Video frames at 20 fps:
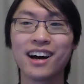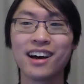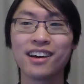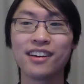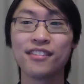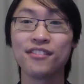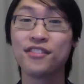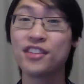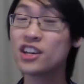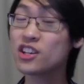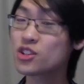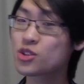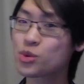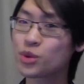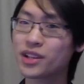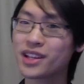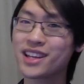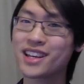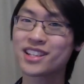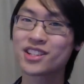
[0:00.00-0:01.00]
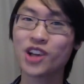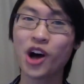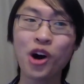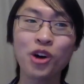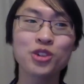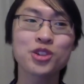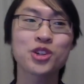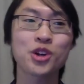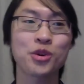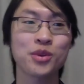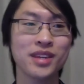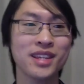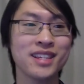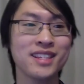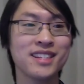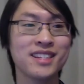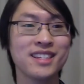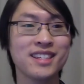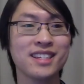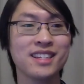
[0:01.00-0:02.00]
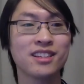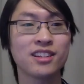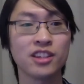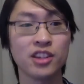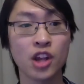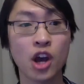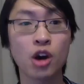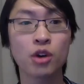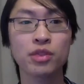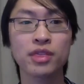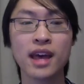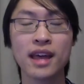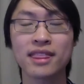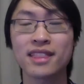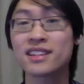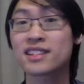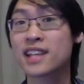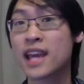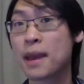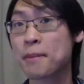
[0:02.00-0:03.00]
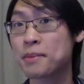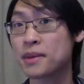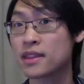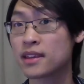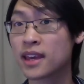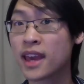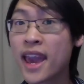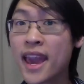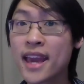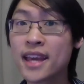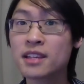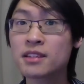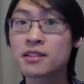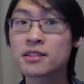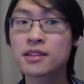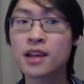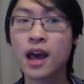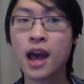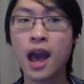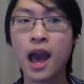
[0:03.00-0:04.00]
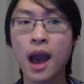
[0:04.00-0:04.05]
Visually, it's also easy to note that this can't be the case